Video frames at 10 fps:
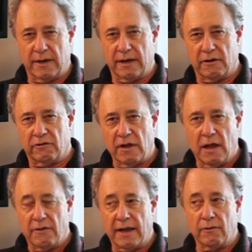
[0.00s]
is
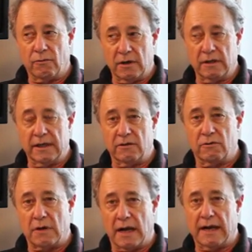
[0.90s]
they really
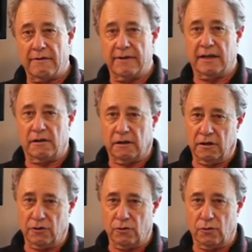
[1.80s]
do not have a
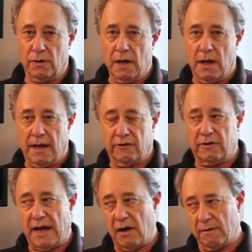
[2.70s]
clue as
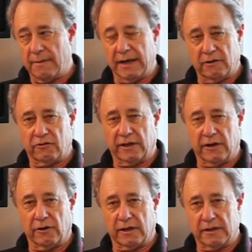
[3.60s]
to how to make a
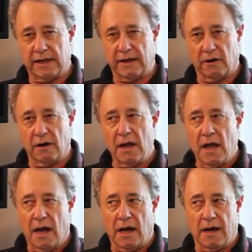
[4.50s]
secure container.
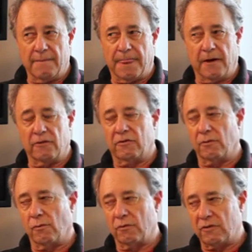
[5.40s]

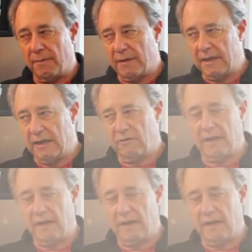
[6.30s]
Some of these